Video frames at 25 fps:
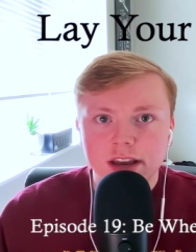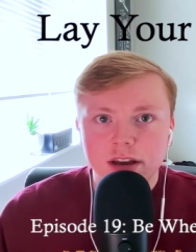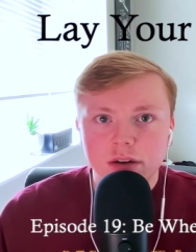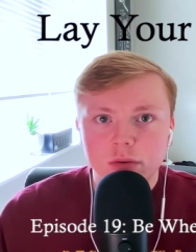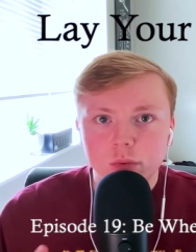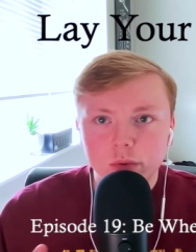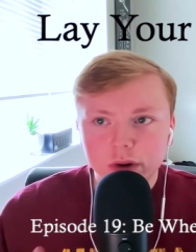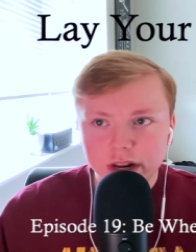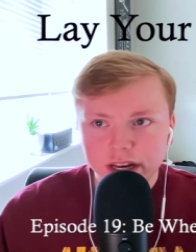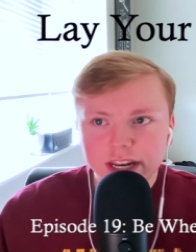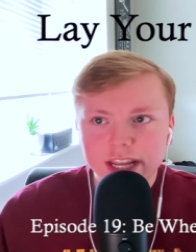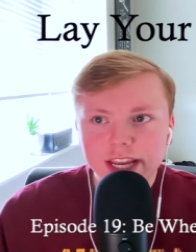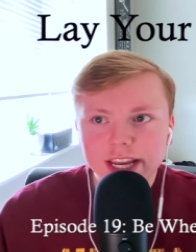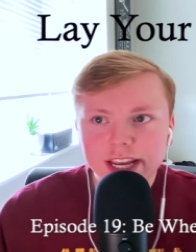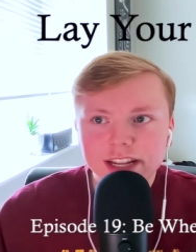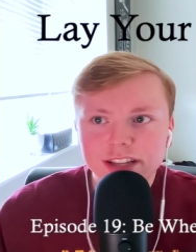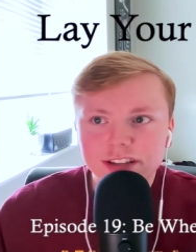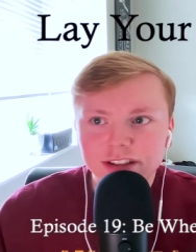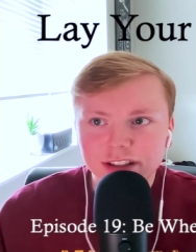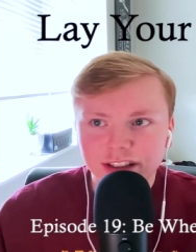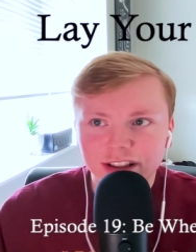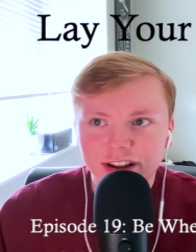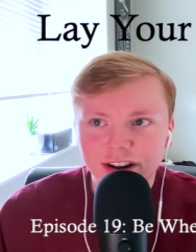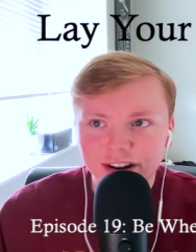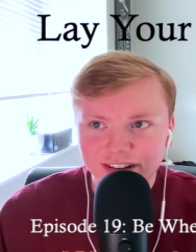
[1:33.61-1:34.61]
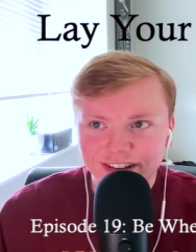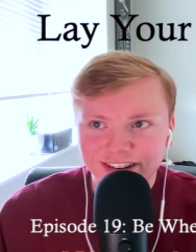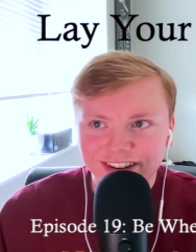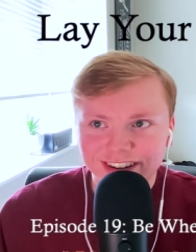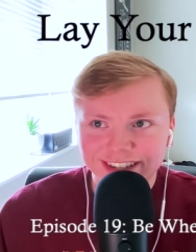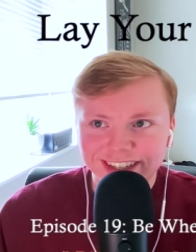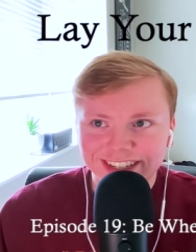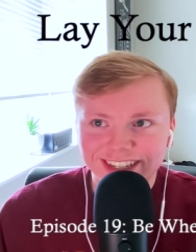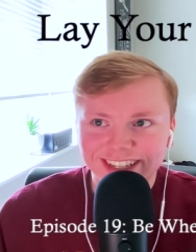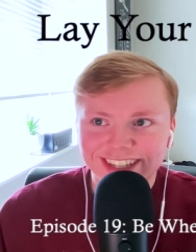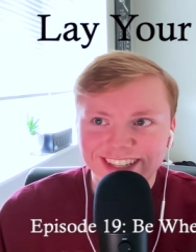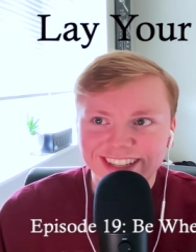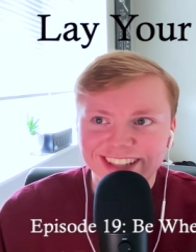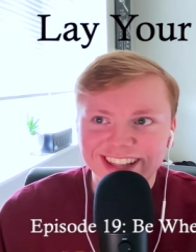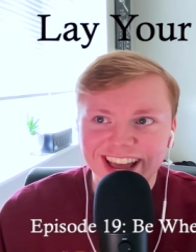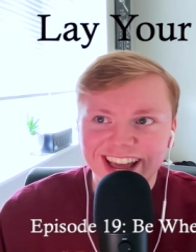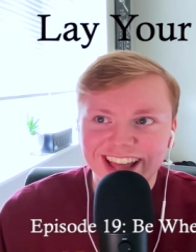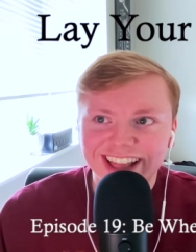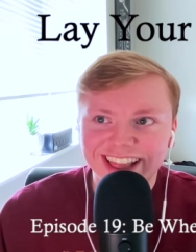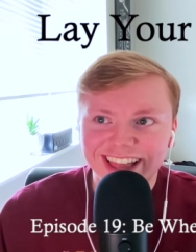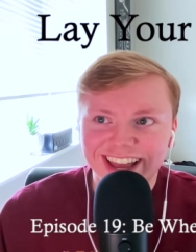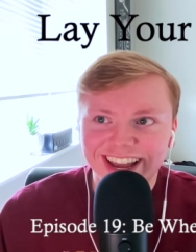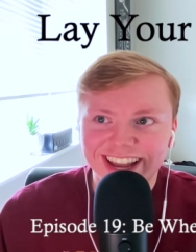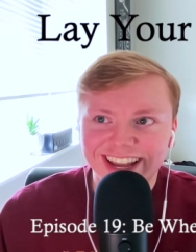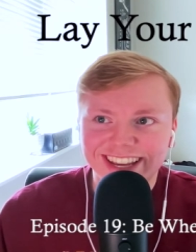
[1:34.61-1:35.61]
we need to learn
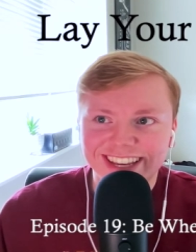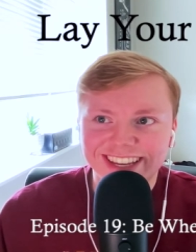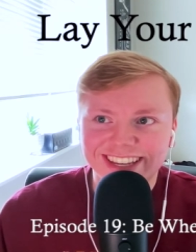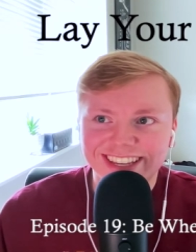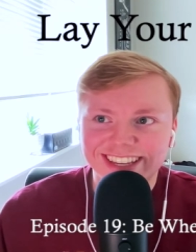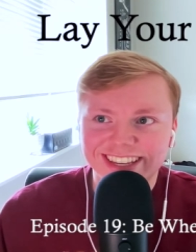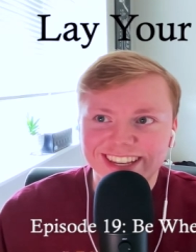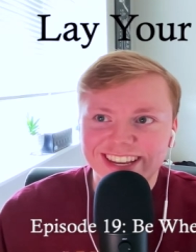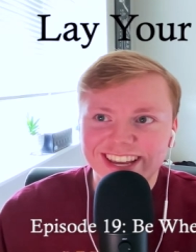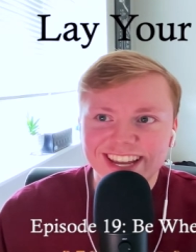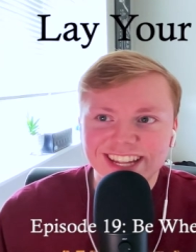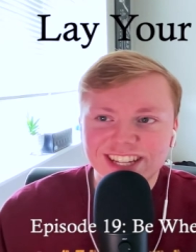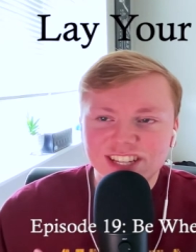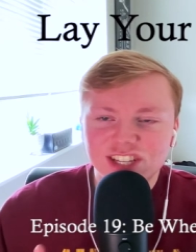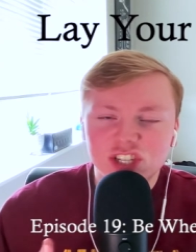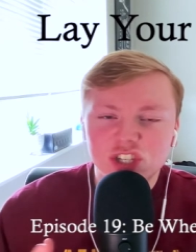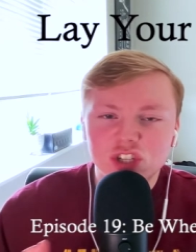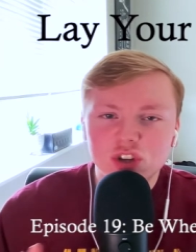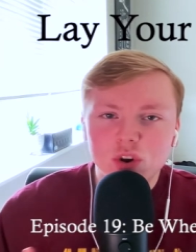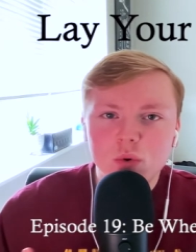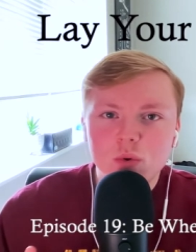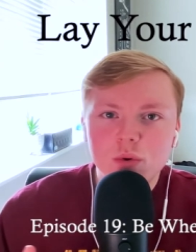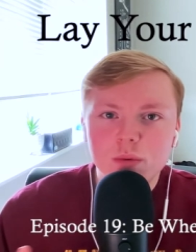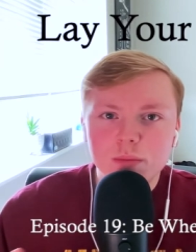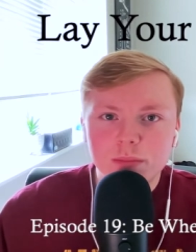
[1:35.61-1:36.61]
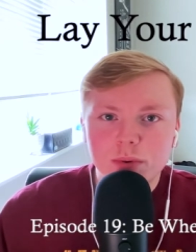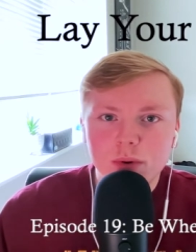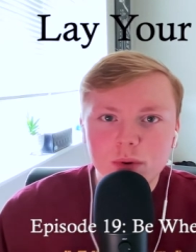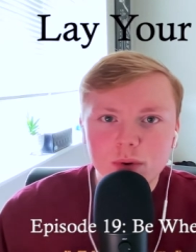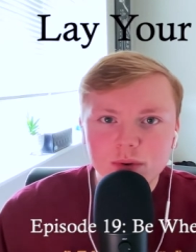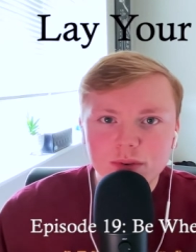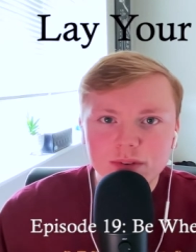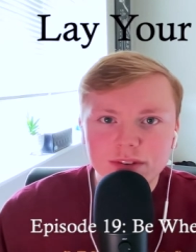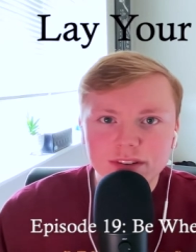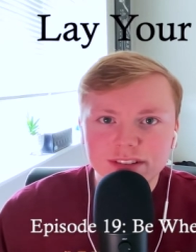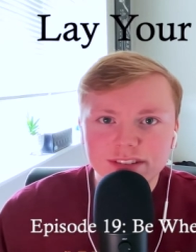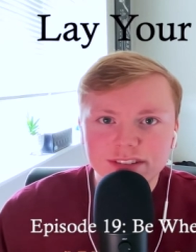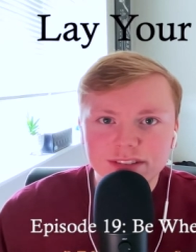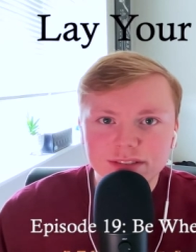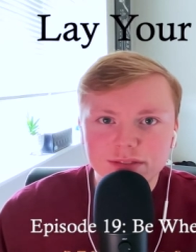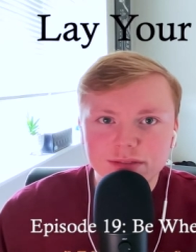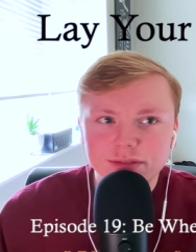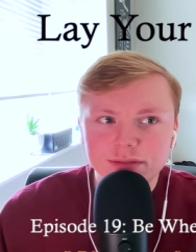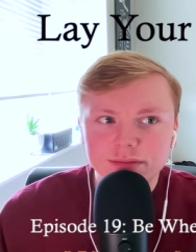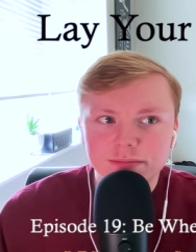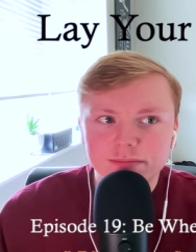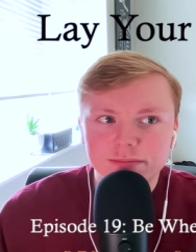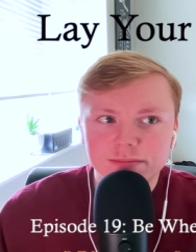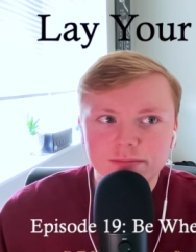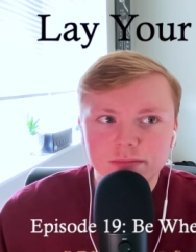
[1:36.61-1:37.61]
that like it's so important
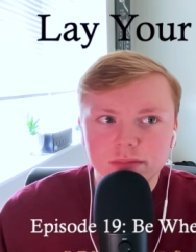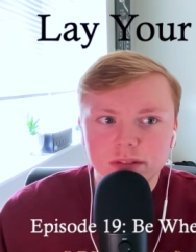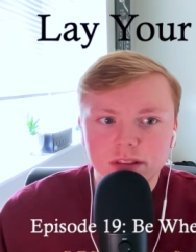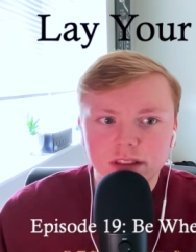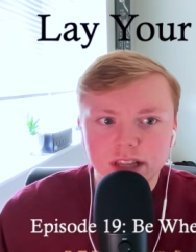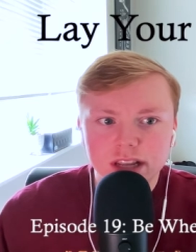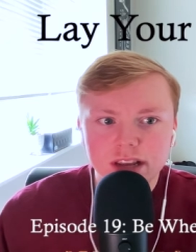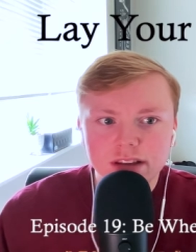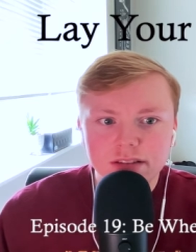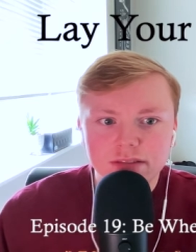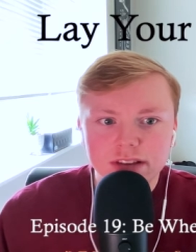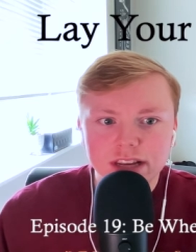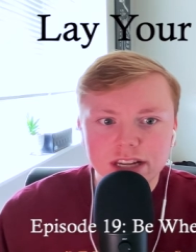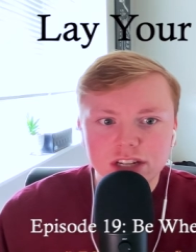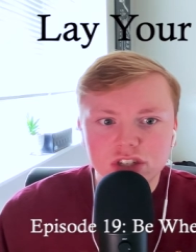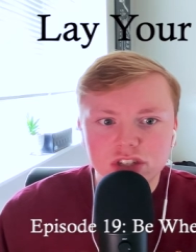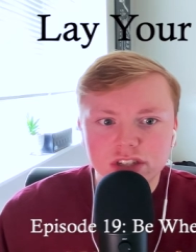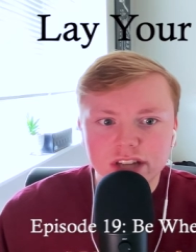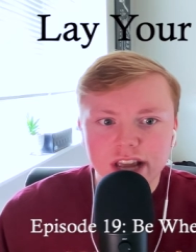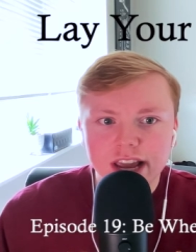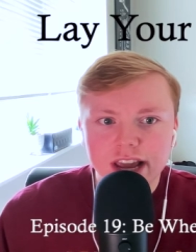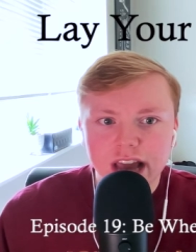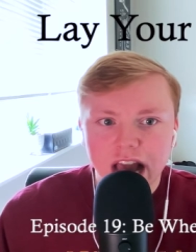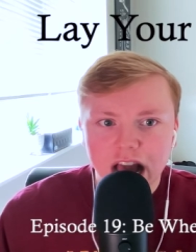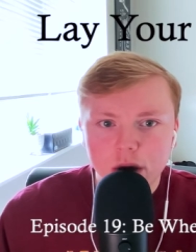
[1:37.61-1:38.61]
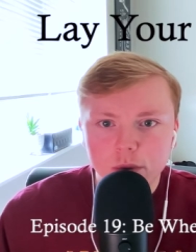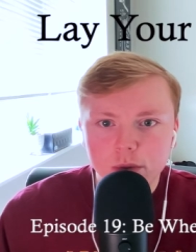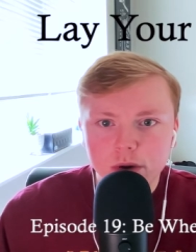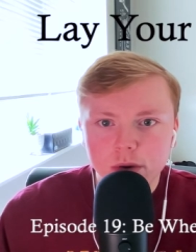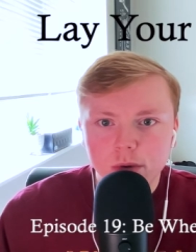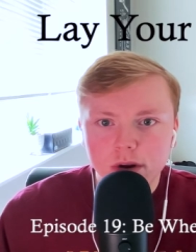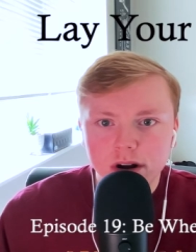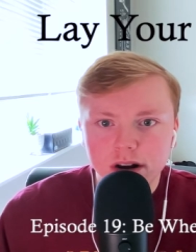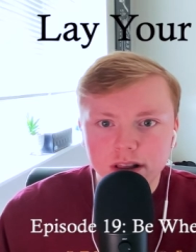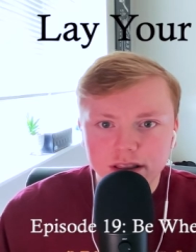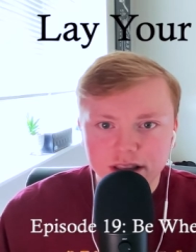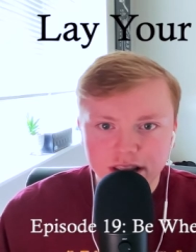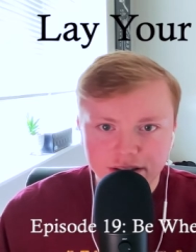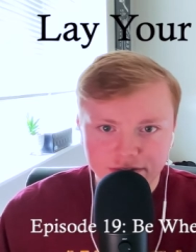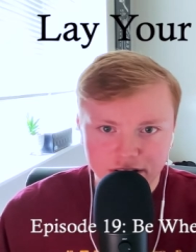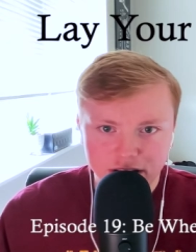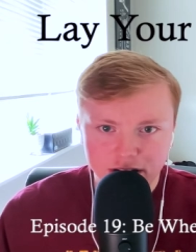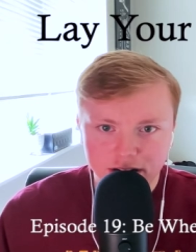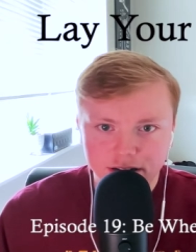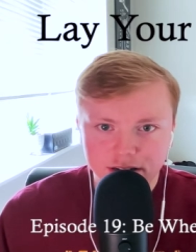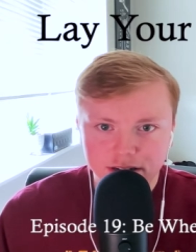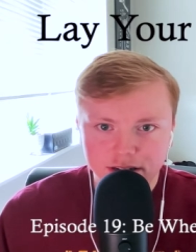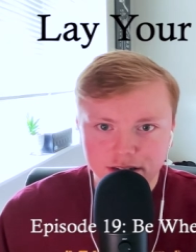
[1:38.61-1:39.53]
to live each day how we want to live it